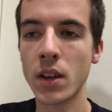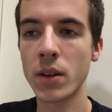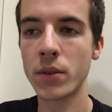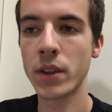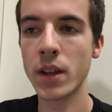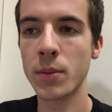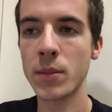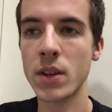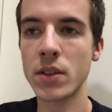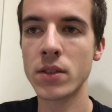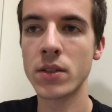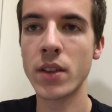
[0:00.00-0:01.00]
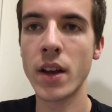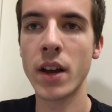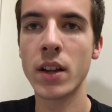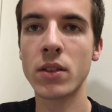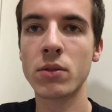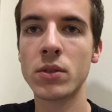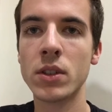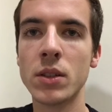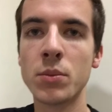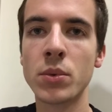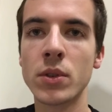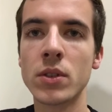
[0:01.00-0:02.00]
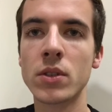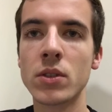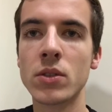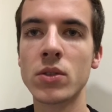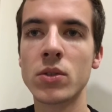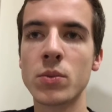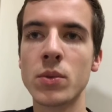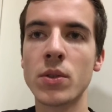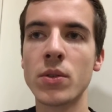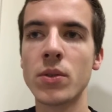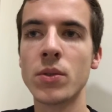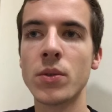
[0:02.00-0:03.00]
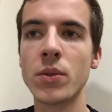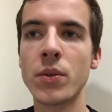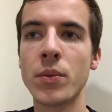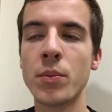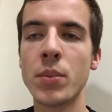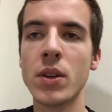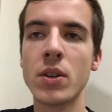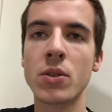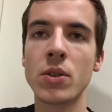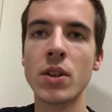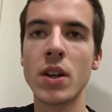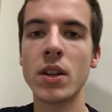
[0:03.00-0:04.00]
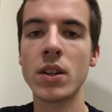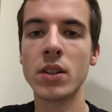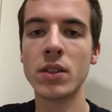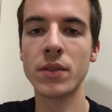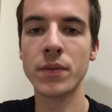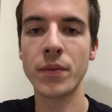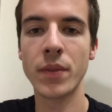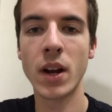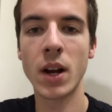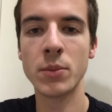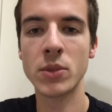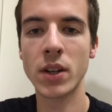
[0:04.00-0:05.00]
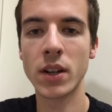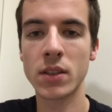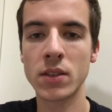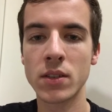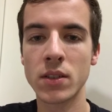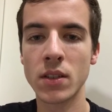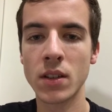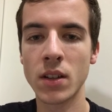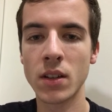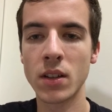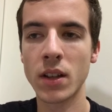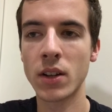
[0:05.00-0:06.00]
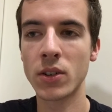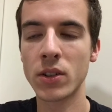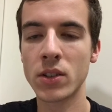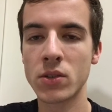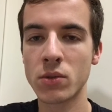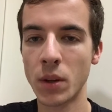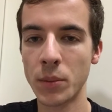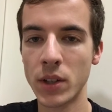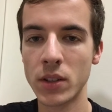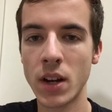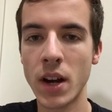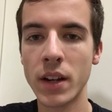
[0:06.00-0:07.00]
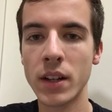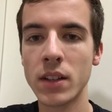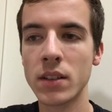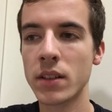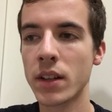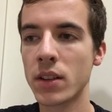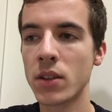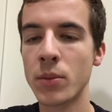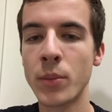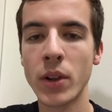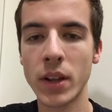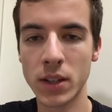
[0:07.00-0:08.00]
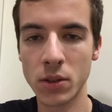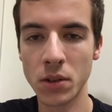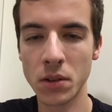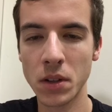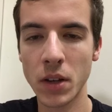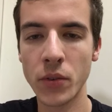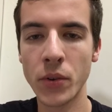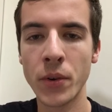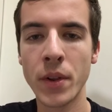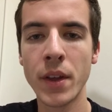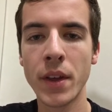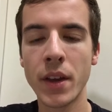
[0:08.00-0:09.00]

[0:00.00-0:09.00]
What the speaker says: And what that means is that 3D printers will be creating objects that are extremely tiny at the molecular level.